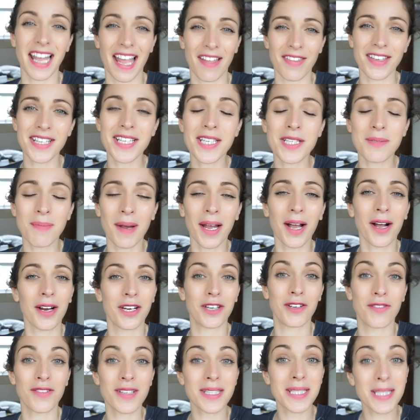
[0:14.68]
yeah, this is my kind
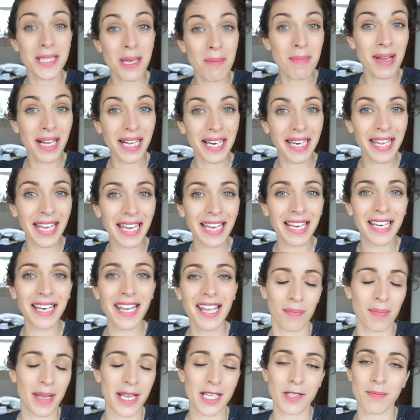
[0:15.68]
of summer
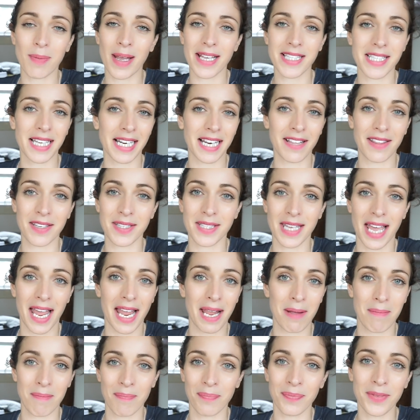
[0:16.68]
clean, but it's basically the
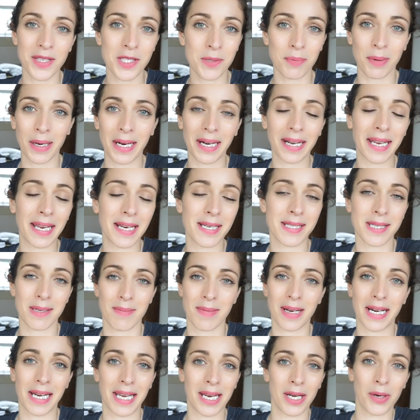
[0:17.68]
same. Spring clean,
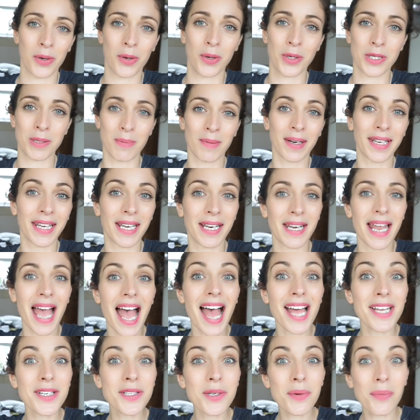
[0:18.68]
summer clean, autumn clean,
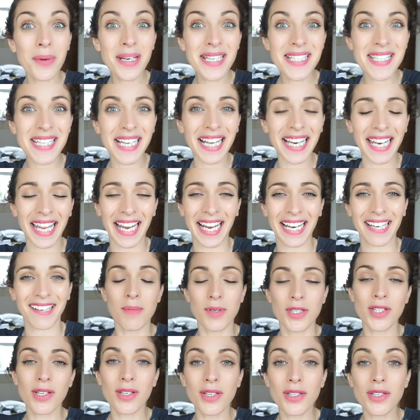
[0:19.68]
and winter clean. I'm
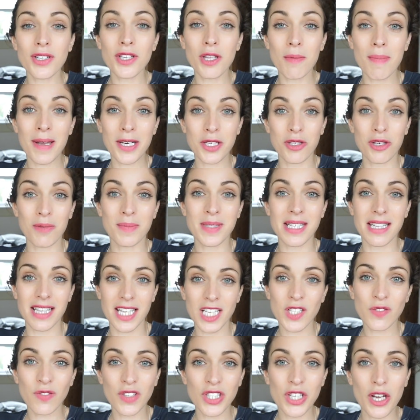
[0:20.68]
just gonna do the bedrooms in
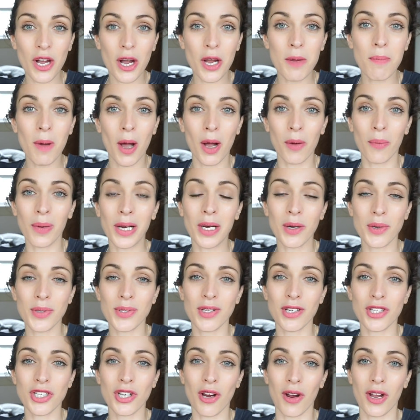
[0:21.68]
this video, but I will
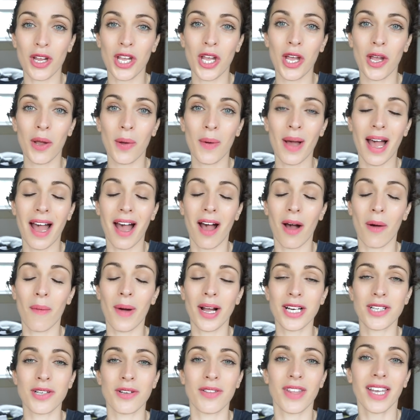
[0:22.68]
also show you how
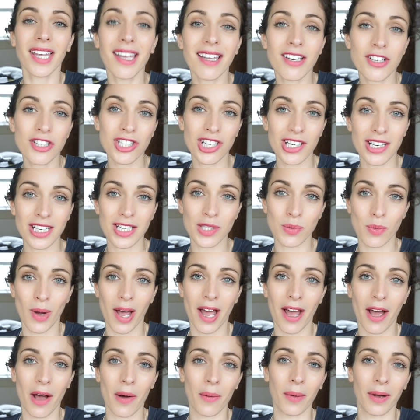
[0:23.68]
I do the kitchen as
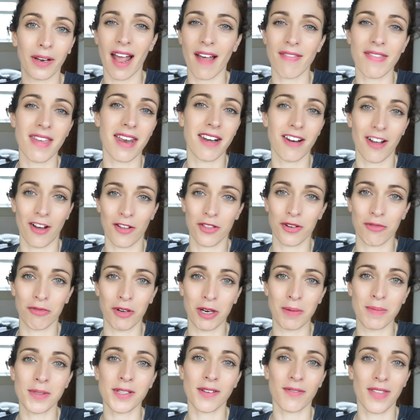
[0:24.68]
well, and then other
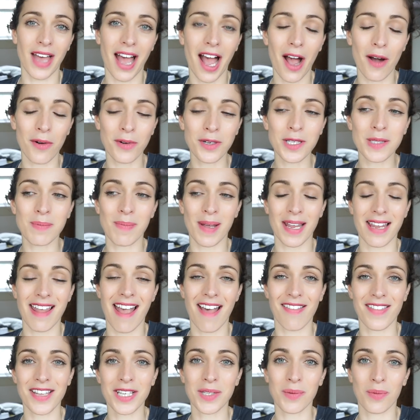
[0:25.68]
rooms of the house. But
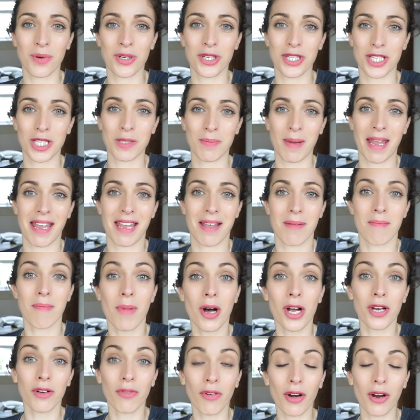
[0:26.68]
yeah, this will just be
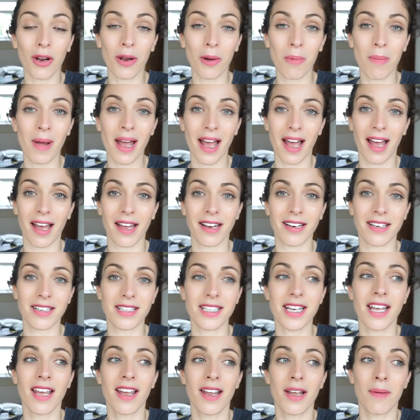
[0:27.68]
my room
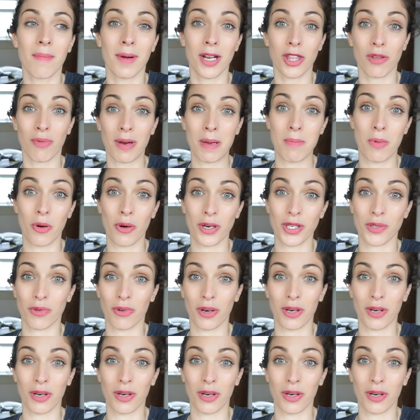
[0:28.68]
and my three boys'